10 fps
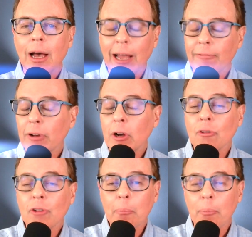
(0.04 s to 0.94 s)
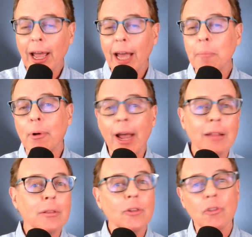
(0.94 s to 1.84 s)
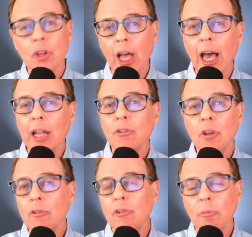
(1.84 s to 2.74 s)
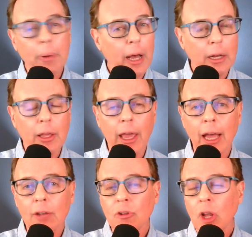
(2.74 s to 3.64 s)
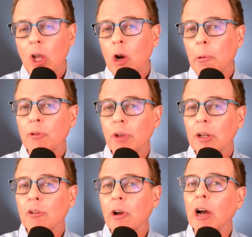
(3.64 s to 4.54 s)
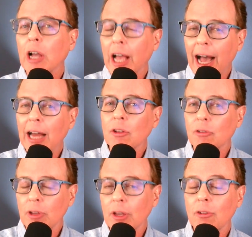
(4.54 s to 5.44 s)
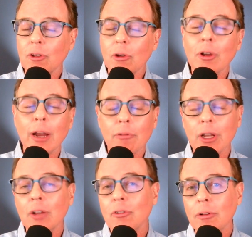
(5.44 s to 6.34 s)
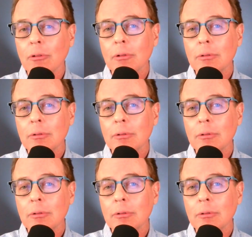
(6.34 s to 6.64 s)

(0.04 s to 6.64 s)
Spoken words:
Hi, folks. I'm Brad Bright, and this is the God is the Issue podcast, where we seek to show how God is the issue in every issue.